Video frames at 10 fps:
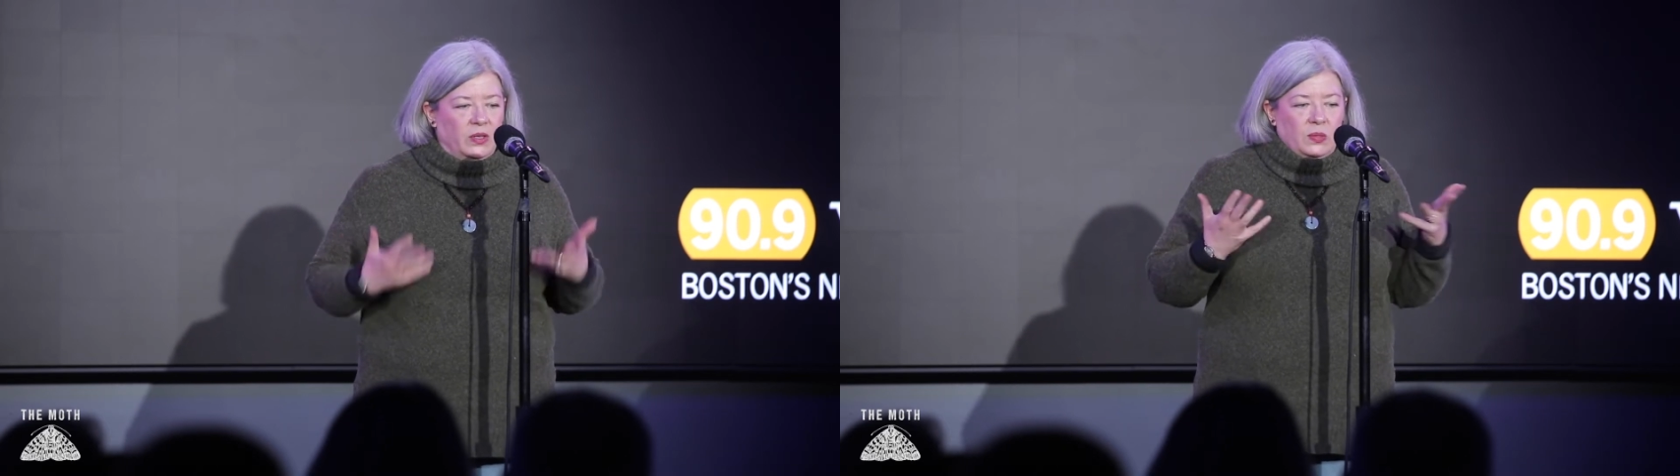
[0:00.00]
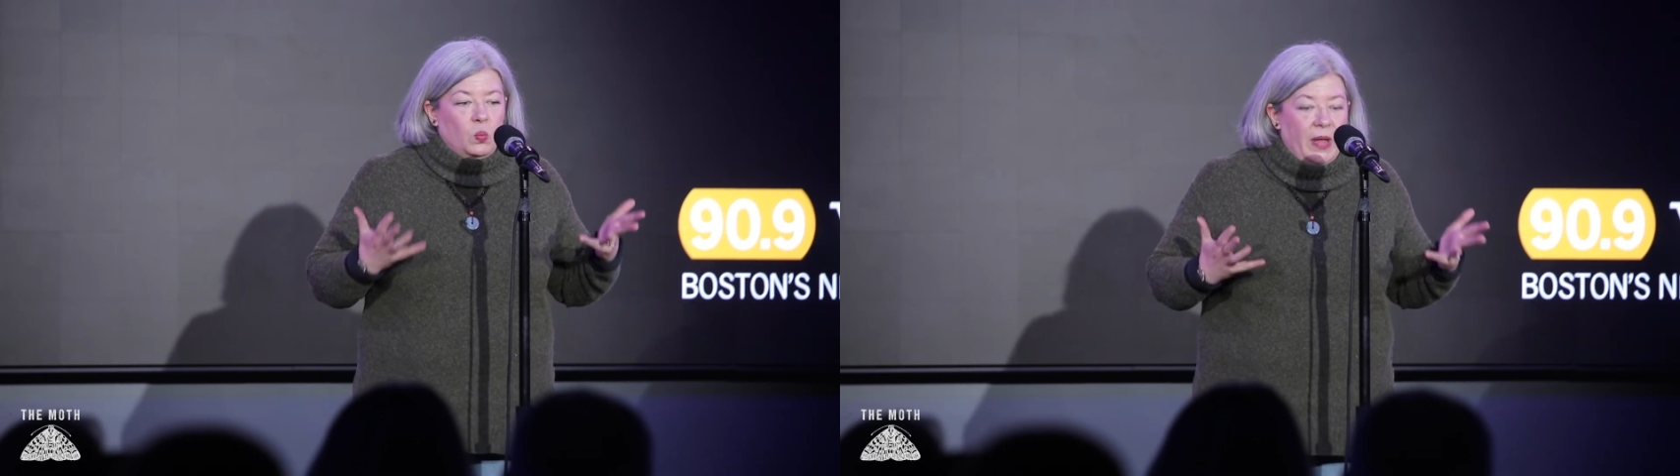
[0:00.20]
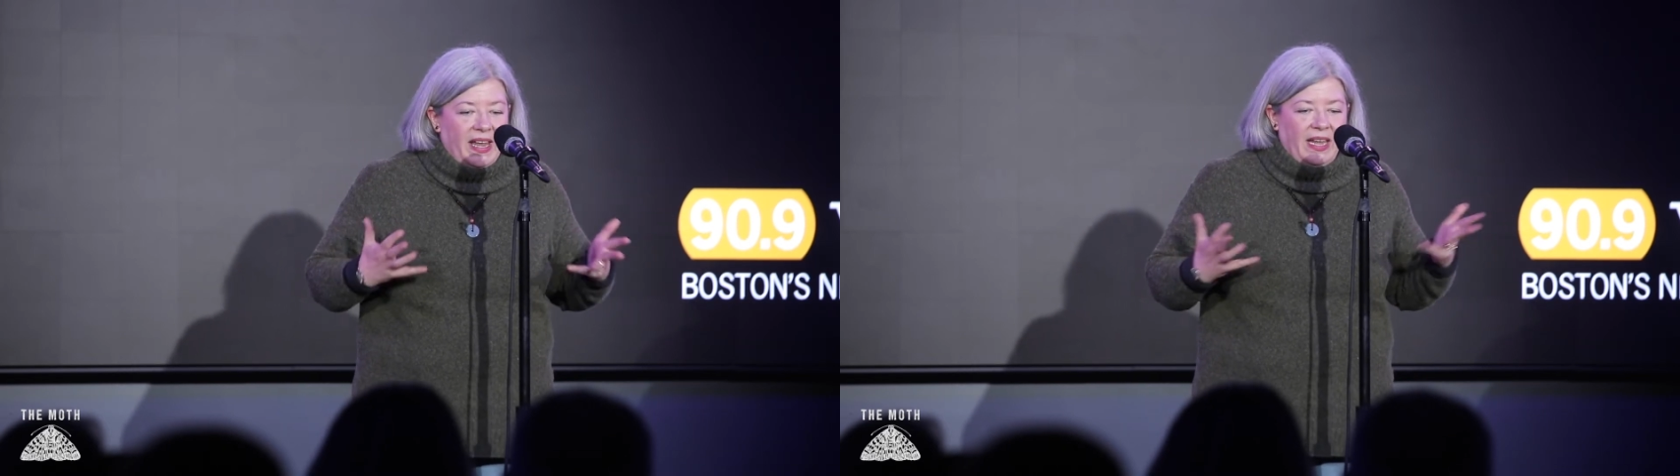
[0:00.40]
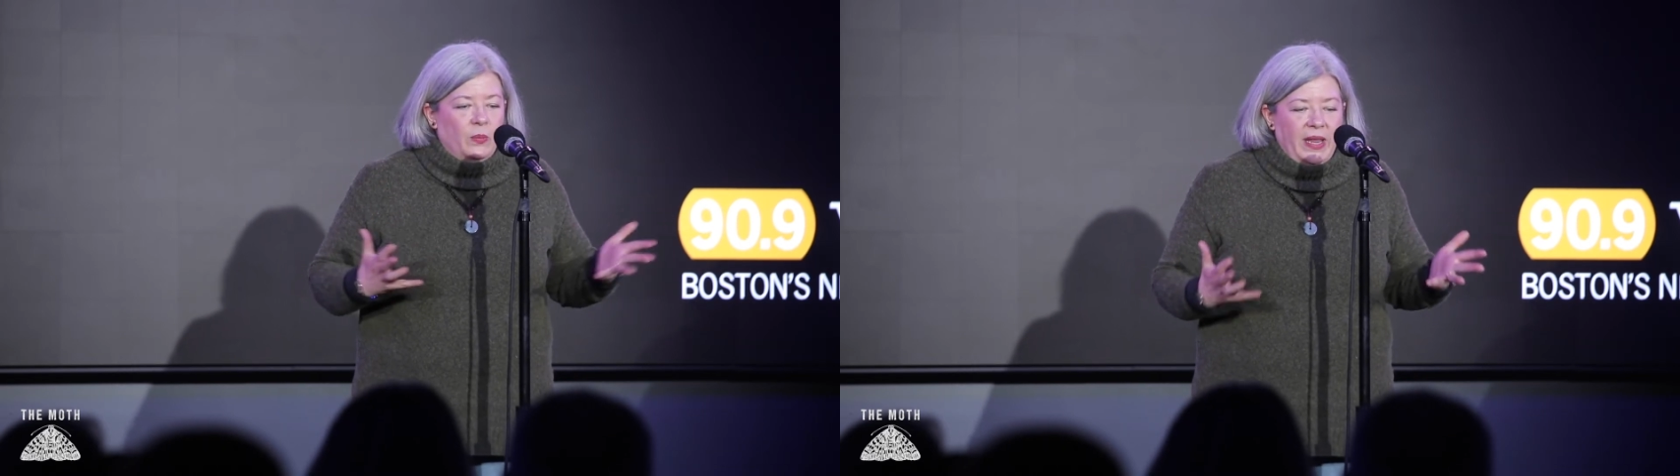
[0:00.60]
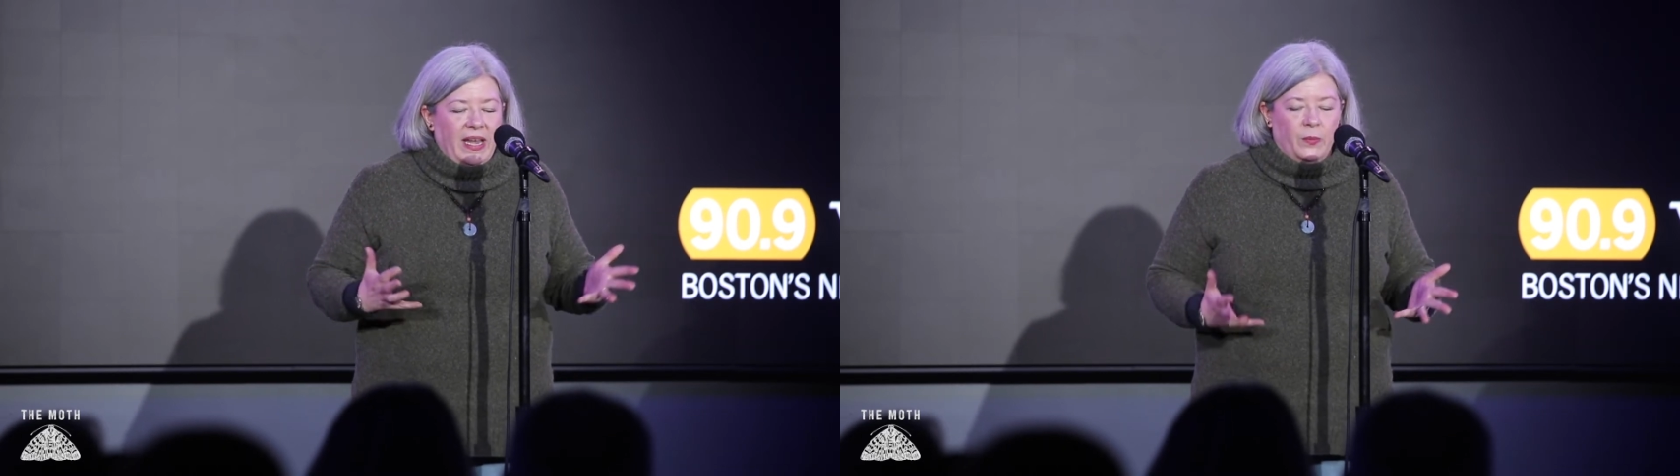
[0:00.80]
is winning,
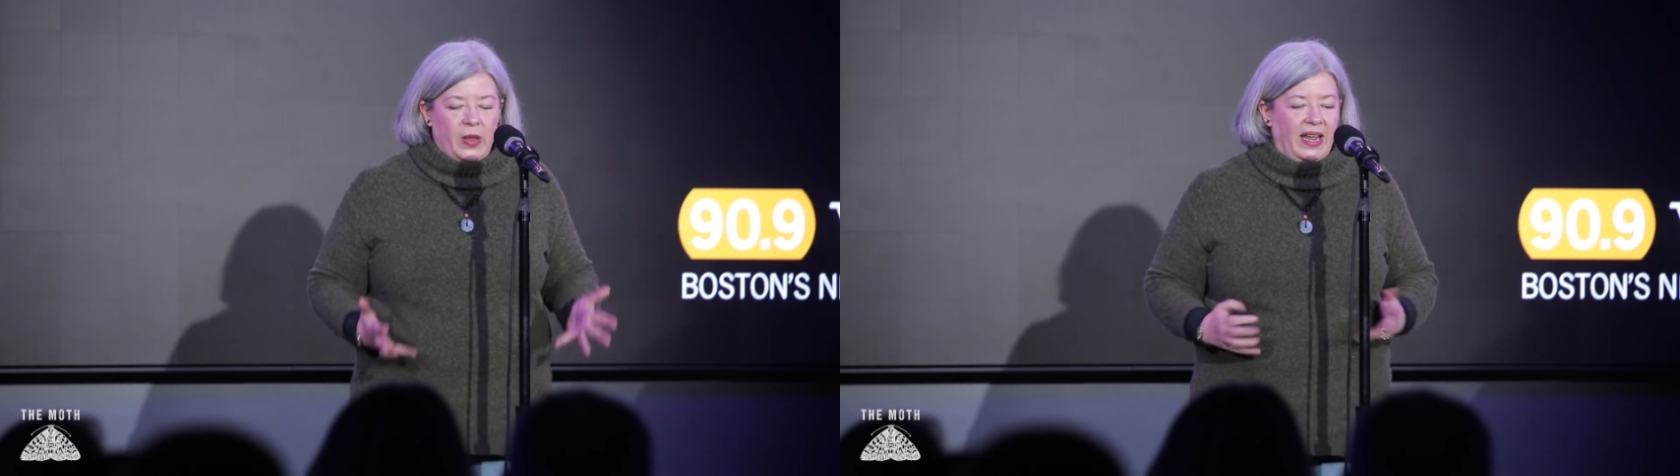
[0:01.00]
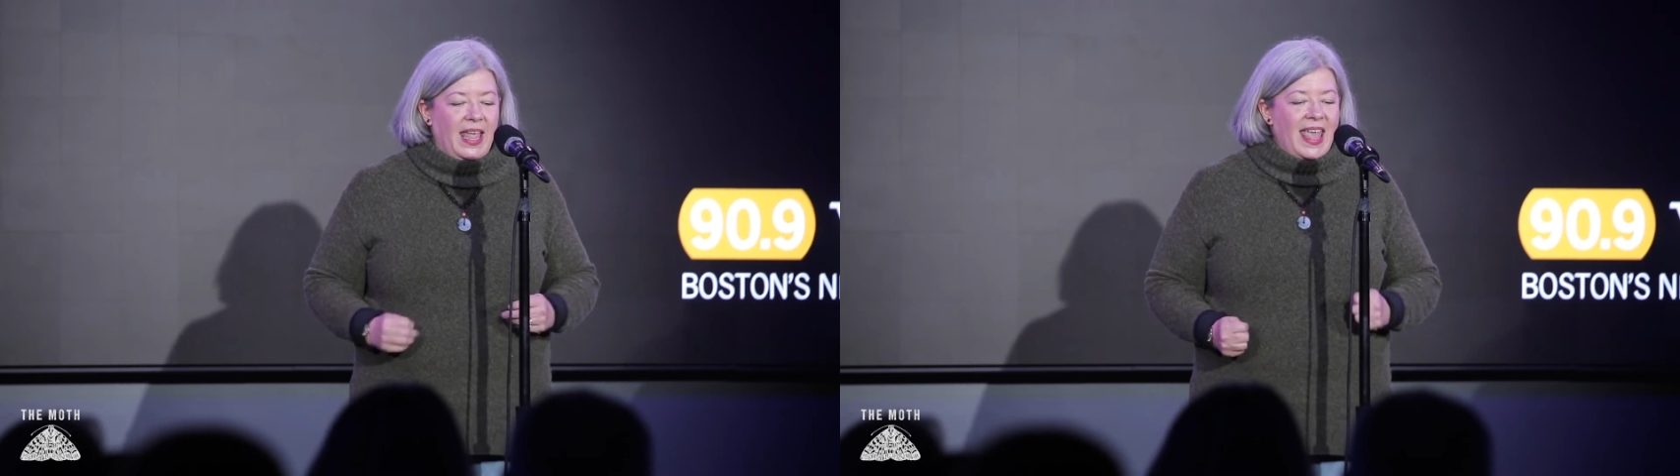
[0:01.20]
winning, winning.